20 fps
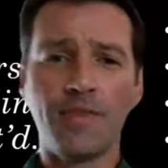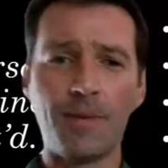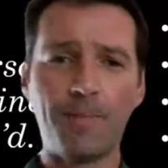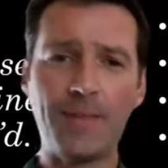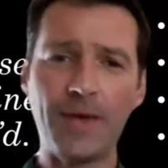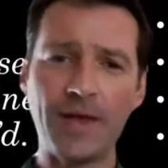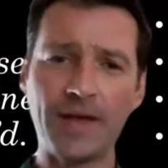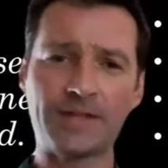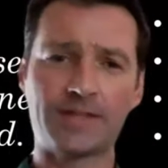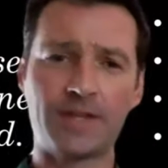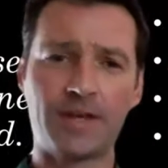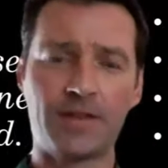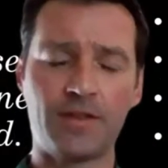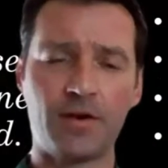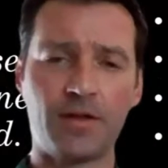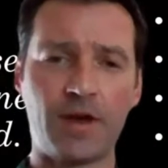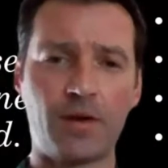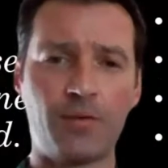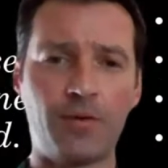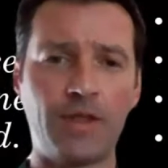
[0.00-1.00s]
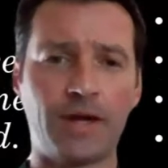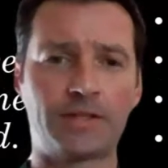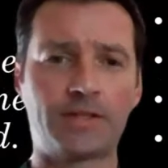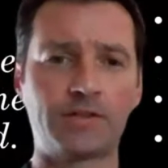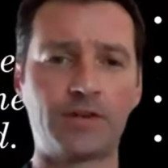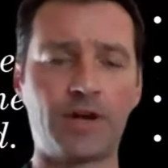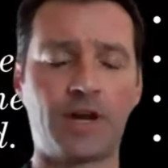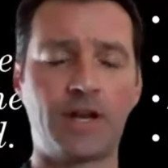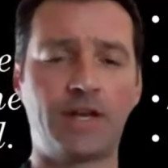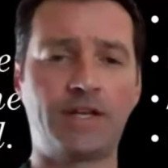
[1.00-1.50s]
The biggest thing, though, that we like
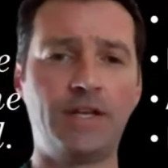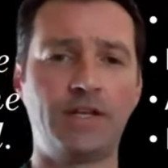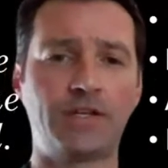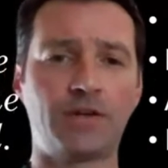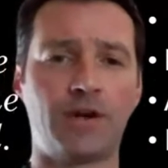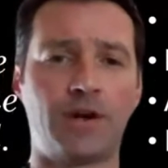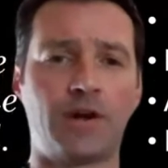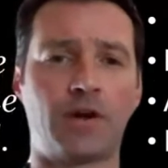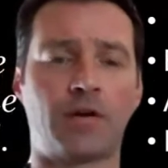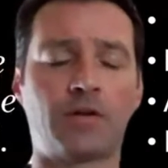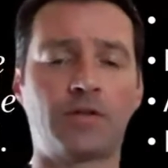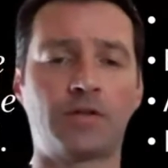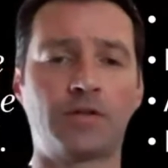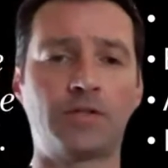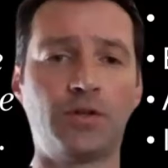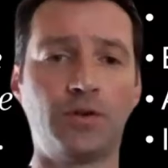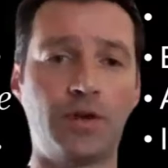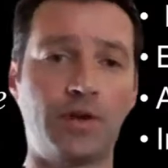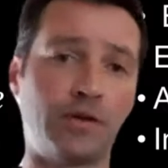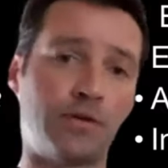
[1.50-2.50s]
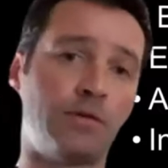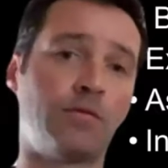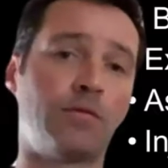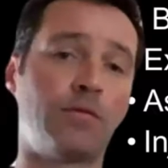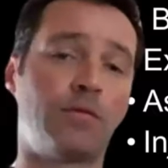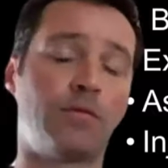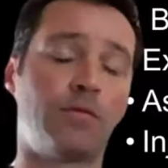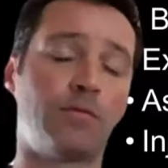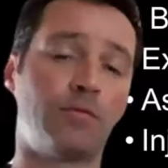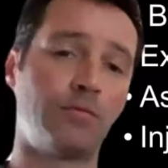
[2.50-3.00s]
to try to teach our student
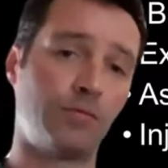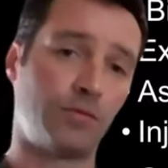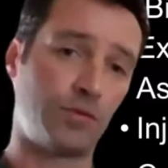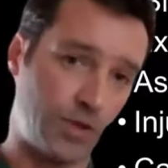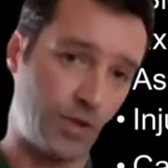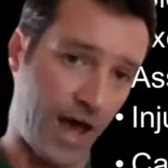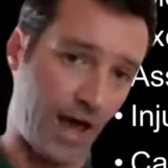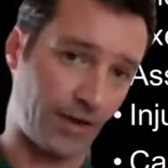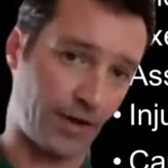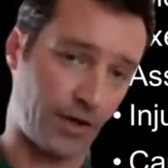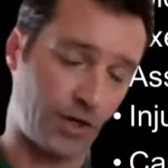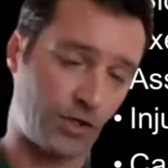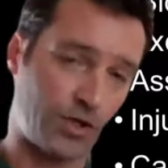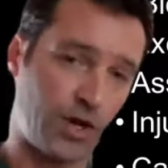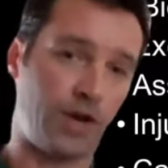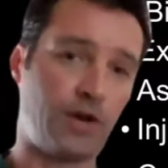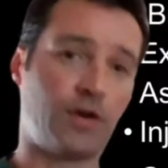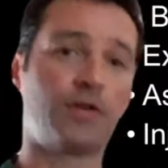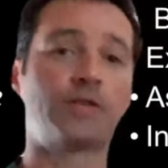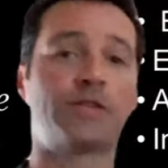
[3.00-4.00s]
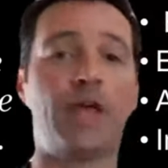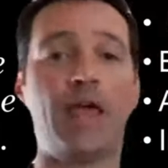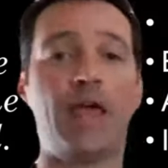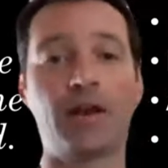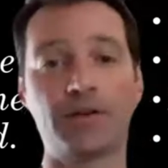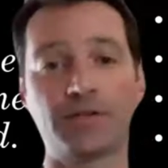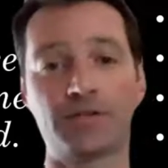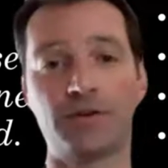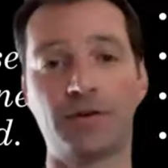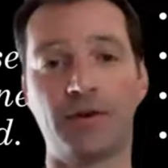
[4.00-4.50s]
athletic trainers
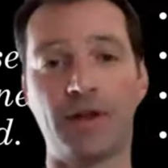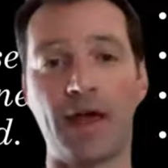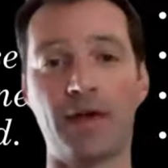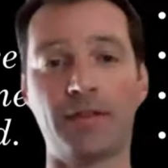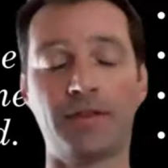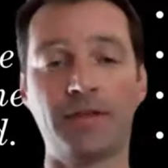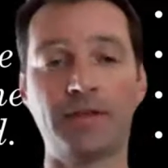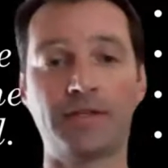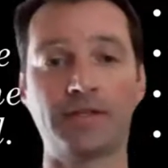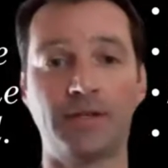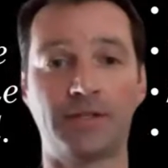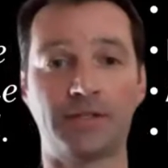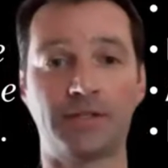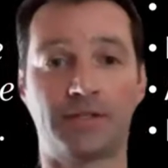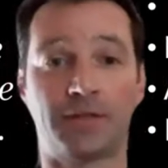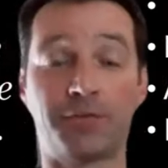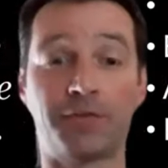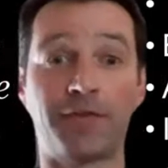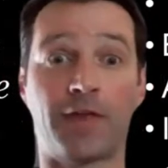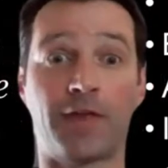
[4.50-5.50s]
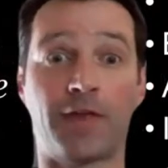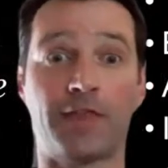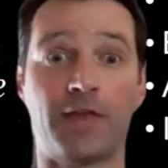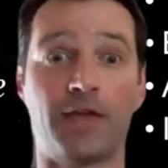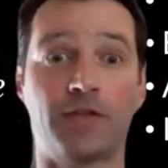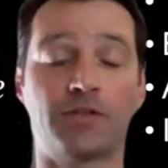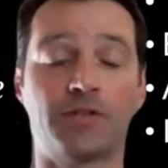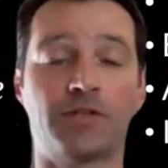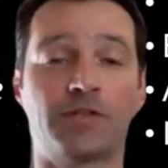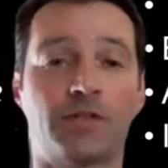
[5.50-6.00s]
and our student athletes is to prevent
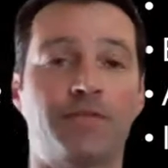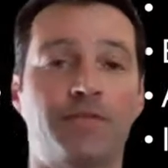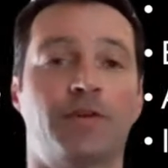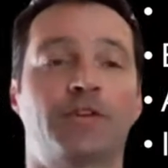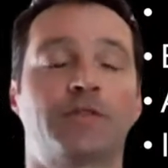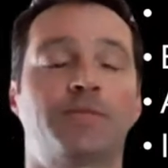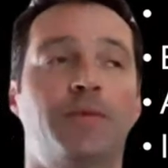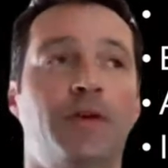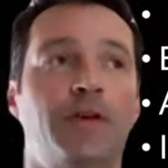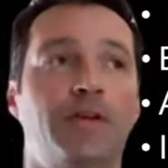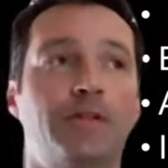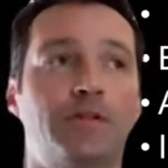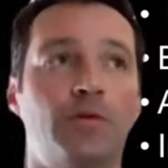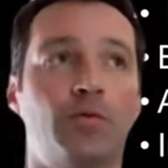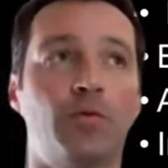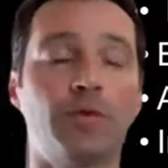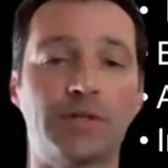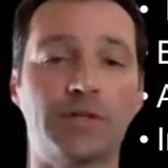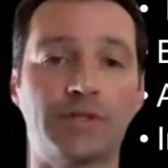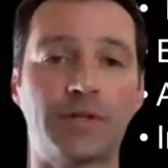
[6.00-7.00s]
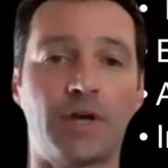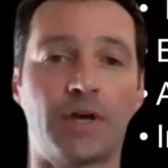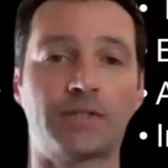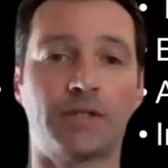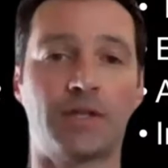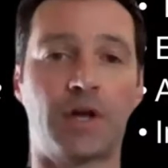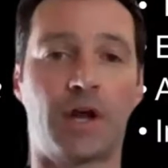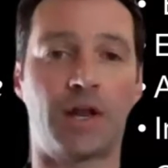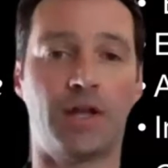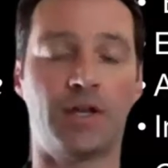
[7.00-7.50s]
the injuries in the first place. So we'll
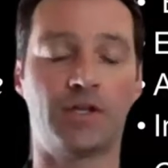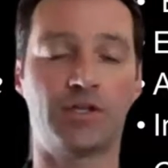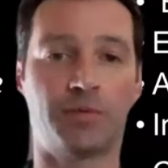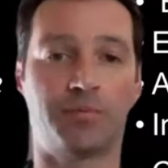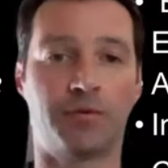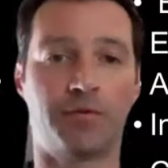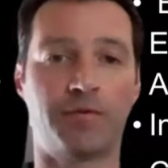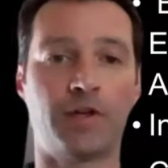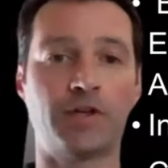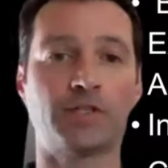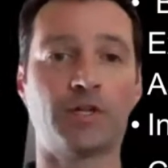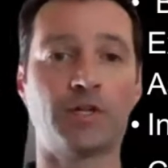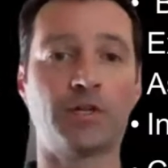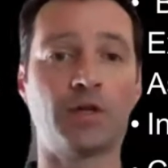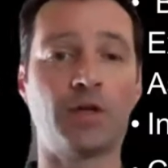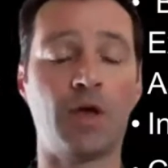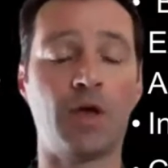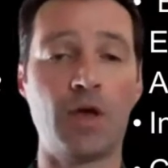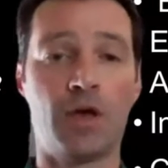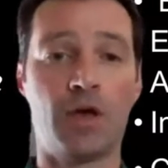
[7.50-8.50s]
discuss a lot of injury prevention.